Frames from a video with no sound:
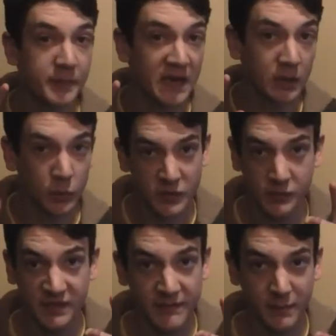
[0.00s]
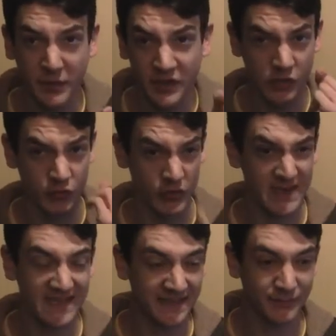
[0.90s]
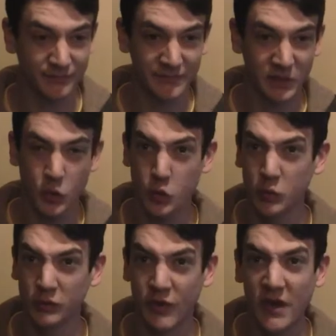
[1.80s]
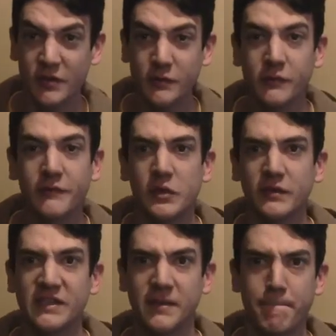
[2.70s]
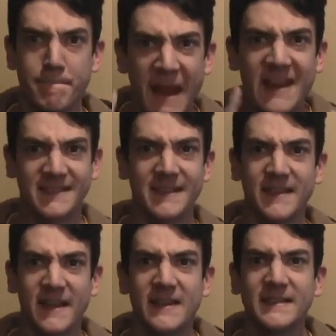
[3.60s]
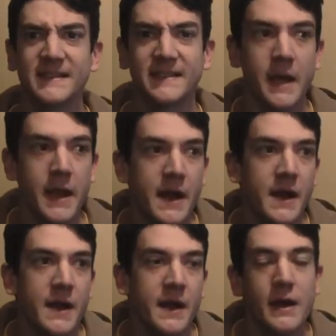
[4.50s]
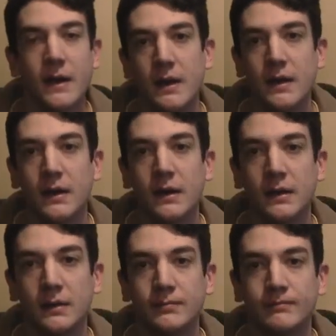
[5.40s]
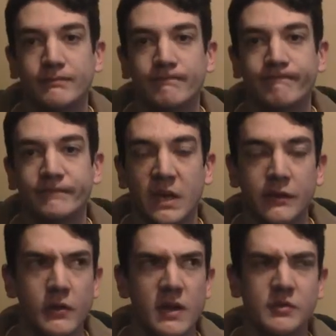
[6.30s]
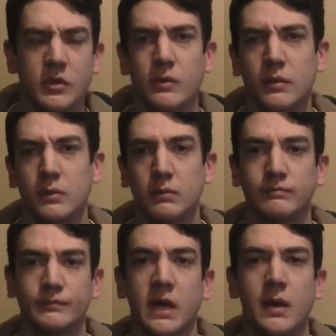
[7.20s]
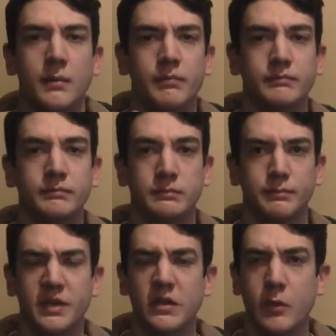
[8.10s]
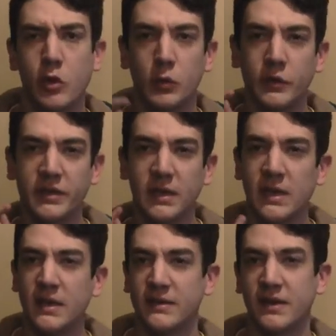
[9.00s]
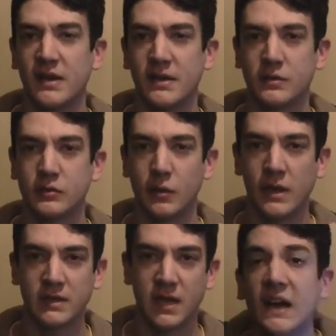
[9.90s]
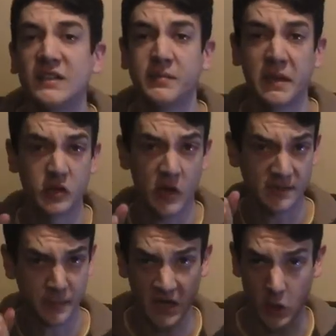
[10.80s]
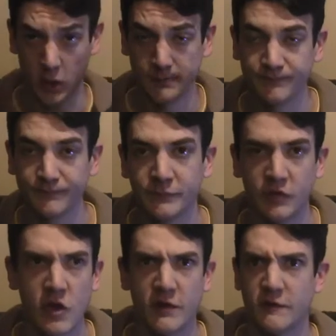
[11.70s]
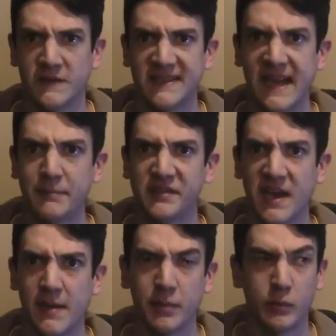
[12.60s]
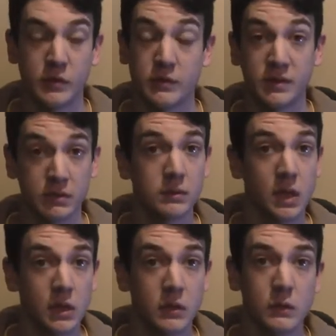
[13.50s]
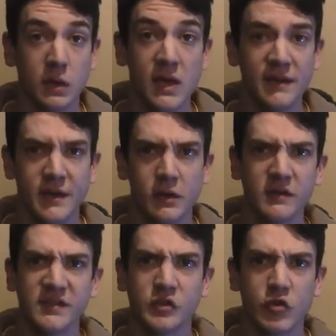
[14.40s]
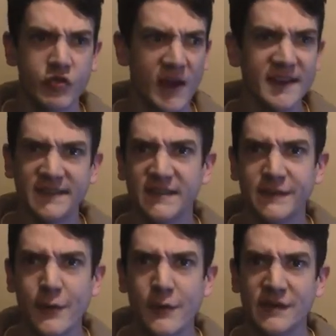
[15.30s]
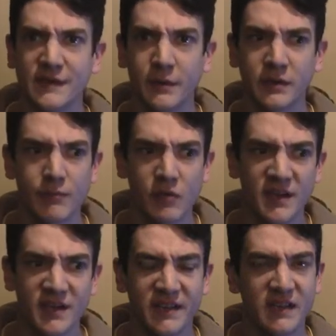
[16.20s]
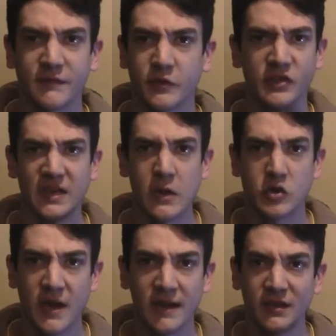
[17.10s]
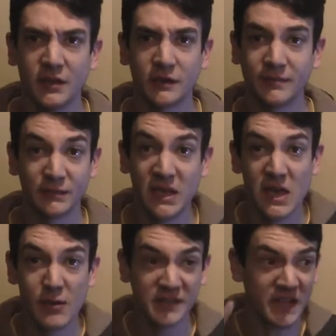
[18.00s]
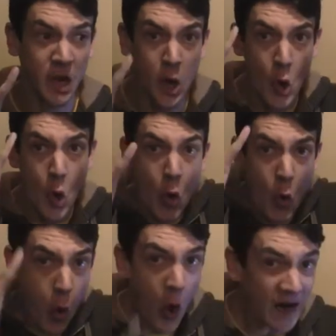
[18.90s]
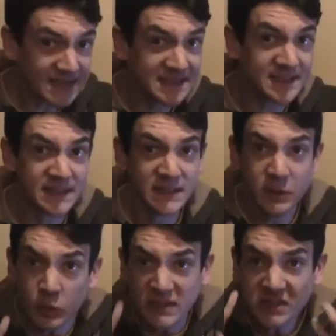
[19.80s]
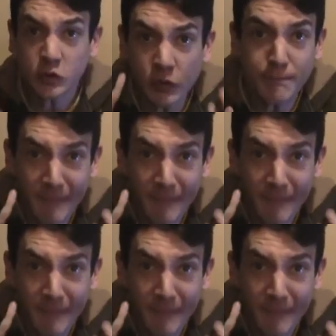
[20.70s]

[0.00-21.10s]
panel, which was given by these really cool writers who've done these amazing things. And their names are Peter Morwood, Diane Duane, and Spencer S. Baker. The writer Slabscape, which was kind of cool. They had all these crazy stories about them writing things for Star Trek and all. It was like, what? You guys are